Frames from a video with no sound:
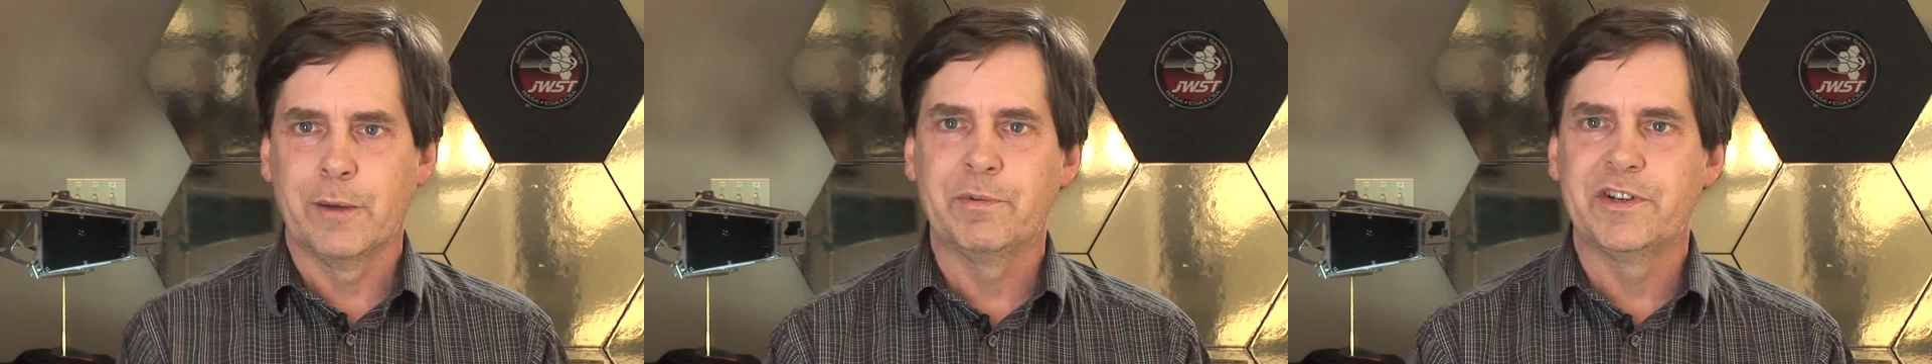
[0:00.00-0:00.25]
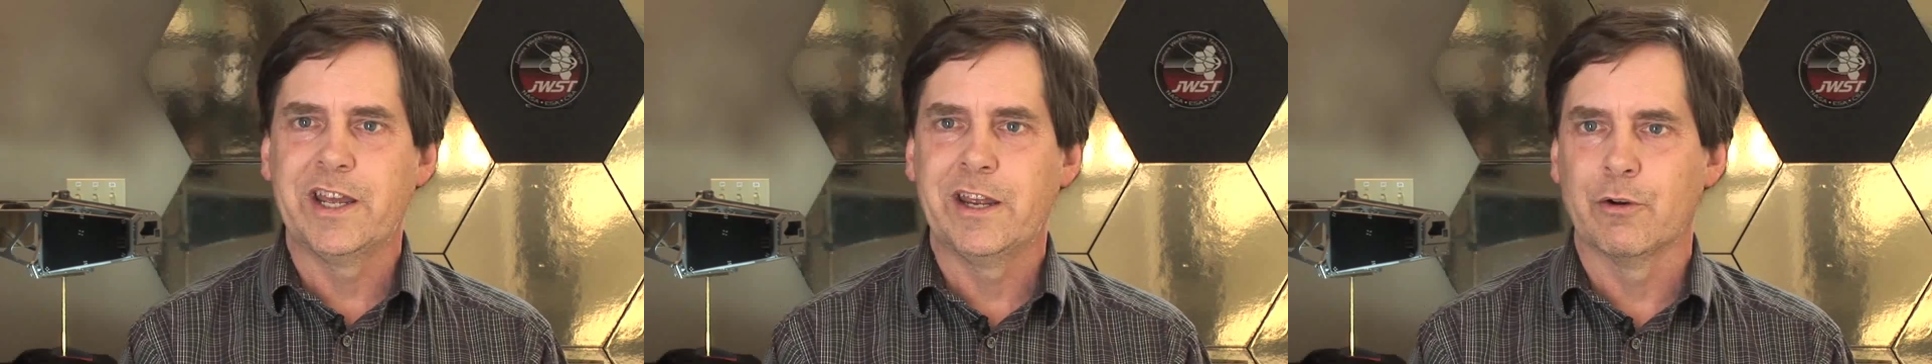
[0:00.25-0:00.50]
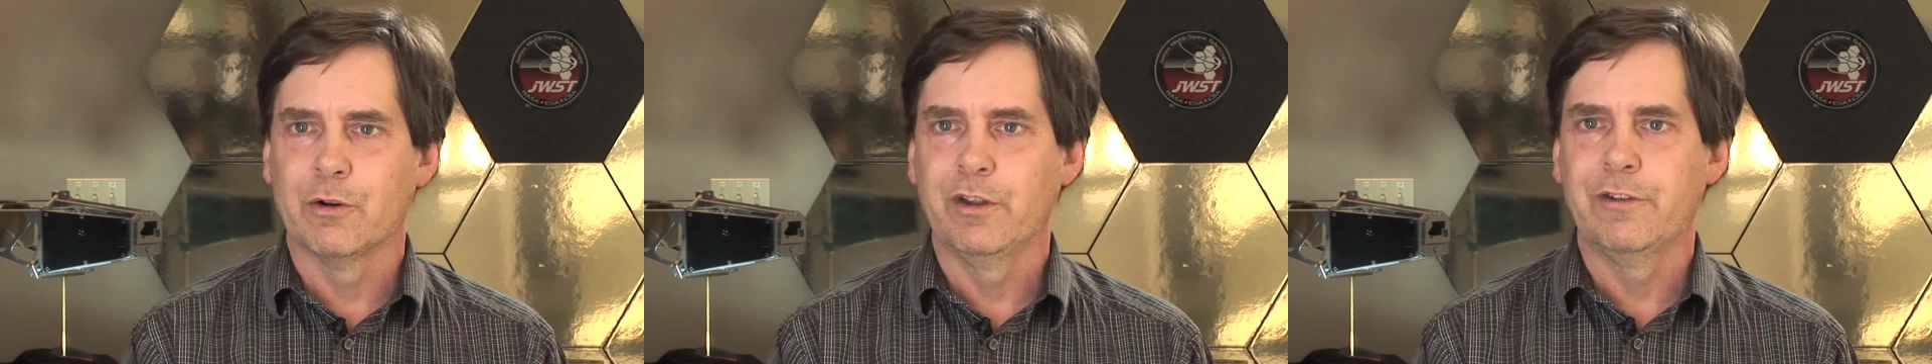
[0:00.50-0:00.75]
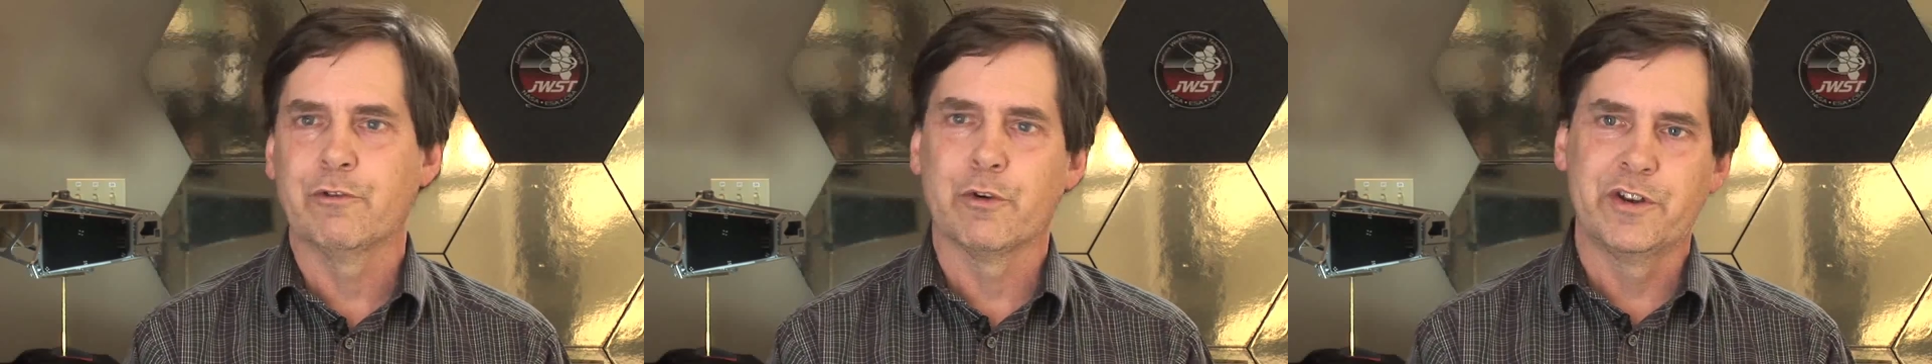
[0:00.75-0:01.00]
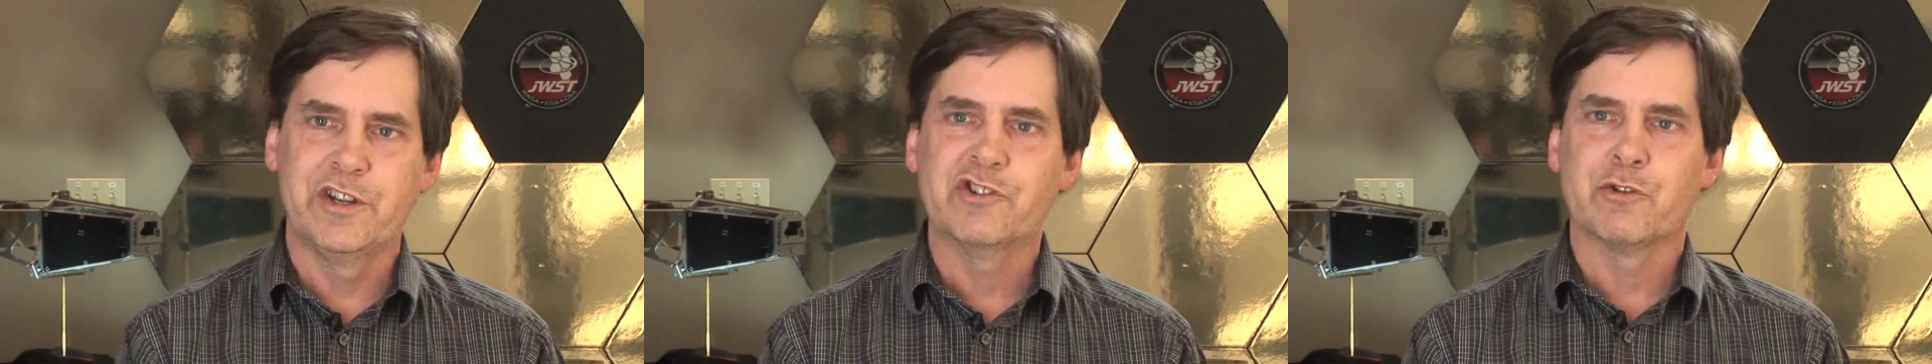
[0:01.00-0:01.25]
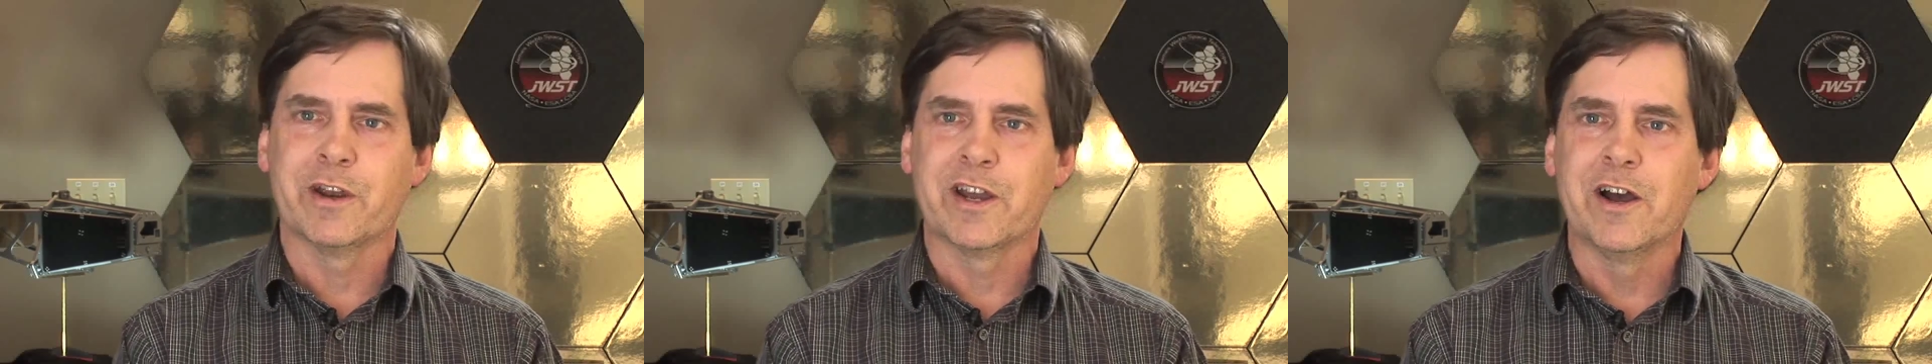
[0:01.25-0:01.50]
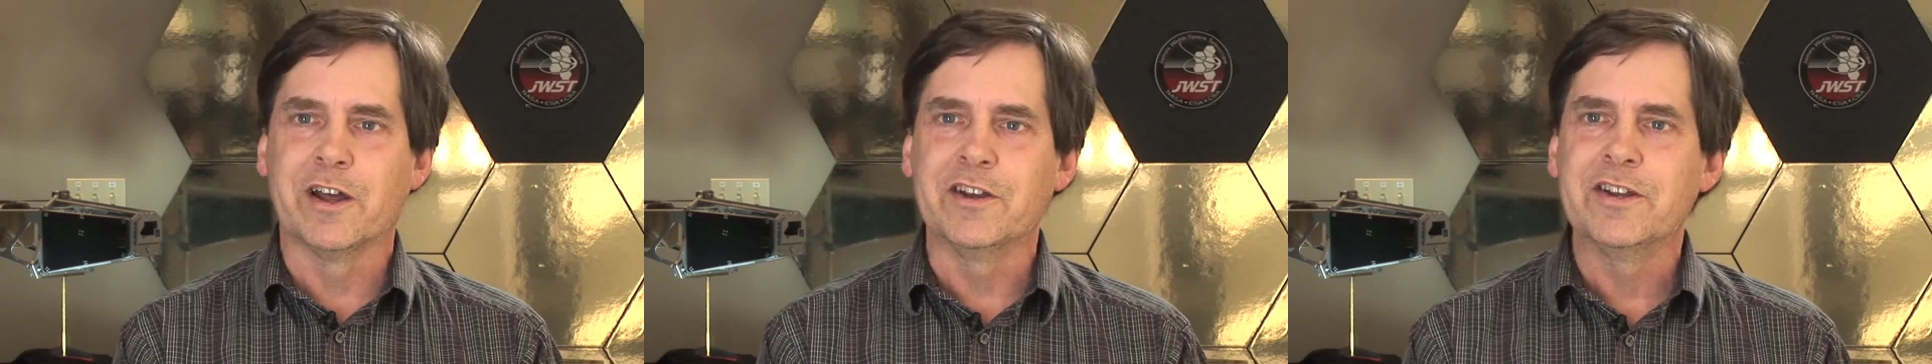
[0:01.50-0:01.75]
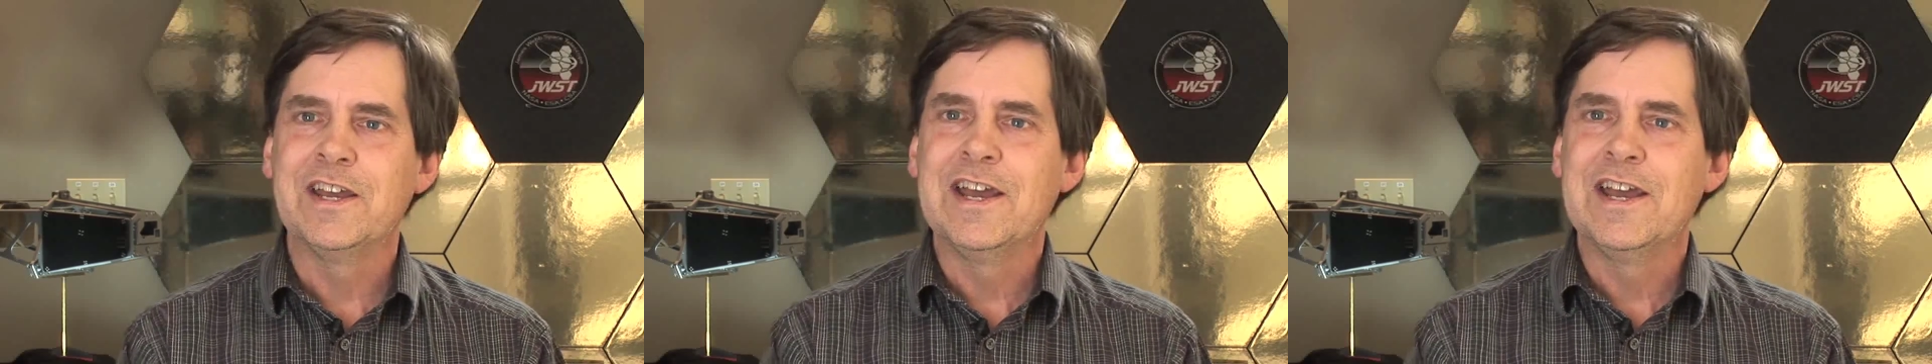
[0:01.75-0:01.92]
up a day early for an Easter egg hunt.